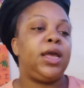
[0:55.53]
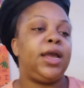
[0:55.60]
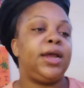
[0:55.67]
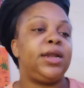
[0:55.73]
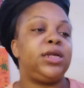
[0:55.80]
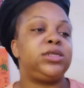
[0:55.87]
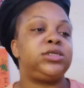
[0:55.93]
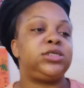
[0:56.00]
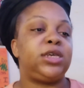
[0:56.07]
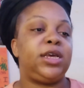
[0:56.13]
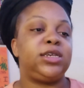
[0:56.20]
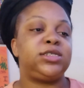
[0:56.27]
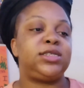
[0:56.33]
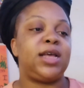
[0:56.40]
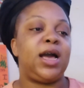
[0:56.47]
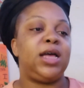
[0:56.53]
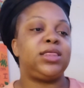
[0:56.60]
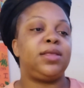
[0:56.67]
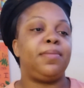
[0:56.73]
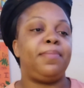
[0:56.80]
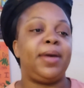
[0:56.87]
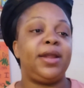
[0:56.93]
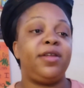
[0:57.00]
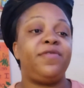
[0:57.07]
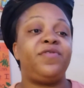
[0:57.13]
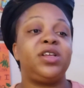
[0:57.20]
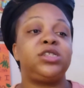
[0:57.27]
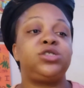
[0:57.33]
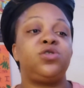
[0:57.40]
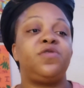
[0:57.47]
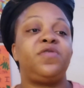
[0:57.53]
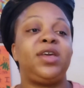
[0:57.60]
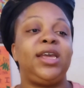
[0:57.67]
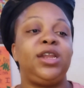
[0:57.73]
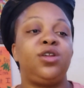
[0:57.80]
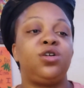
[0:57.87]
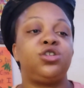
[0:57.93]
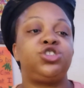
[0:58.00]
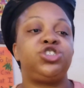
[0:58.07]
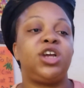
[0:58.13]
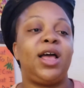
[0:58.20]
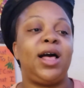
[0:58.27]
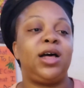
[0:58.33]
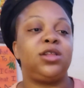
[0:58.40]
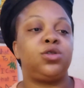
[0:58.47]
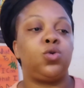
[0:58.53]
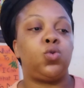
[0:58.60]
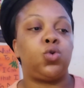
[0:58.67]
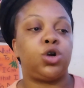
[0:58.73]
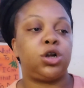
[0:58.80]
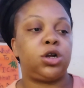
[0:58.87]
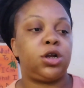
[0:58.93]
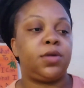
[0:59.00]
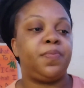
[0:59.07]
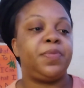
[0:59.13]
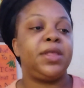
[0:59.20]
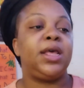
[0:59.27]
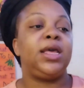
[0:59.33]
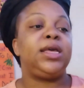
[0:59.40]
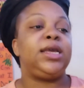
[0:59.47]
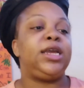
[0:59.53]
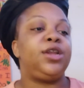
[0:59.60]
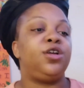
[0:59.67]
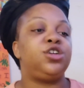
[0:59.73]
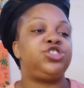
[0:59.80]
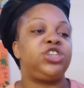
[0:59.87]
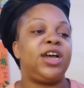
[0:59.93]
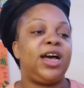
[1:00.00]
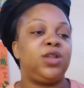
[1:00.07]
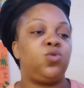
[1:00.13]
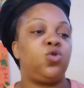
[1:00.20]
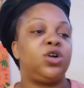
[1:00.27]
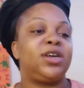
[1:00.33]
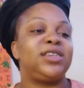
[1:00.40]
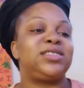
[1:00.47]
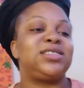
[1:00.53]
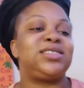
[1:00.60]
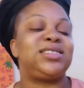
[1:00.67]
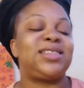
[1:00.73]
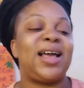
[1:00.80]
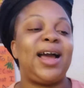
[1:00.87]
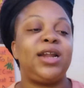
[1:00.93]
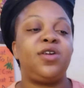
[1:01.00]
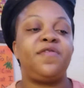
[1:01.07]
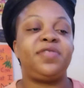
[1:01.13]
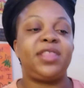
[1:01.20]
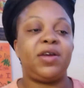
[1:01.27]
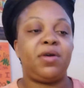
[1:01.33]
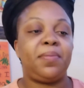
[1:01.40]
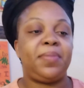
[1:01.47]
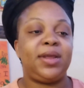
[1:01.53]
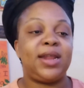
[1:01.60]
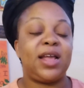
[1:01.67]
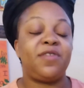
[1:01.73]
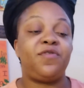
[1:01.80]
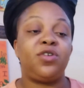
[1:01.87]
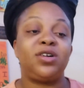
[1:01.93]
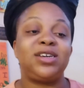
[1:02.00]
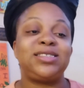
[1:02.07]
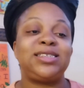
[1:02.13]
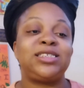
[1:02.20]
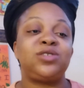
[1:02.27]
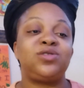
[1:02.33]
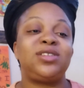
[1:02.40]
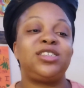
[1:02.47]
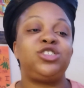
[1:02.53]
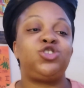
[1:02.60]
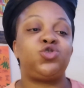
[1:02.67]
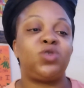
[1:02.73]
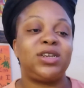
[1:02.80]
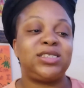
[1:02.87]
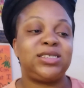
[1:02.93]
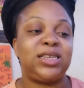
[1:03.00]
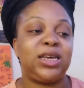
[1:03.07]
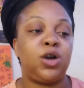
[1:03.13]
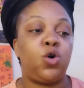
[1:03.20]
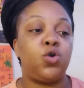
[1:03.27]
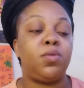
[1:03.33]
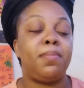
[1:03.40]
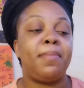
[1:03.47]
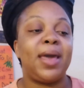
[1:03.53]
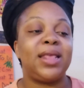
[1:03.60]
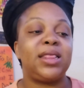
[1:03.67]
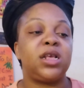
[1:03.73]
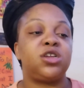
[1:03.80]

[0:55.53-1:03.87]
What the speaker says: and it says that the benefits of inner child work. Inner child work is a style of therapy that focuses on addressing unmet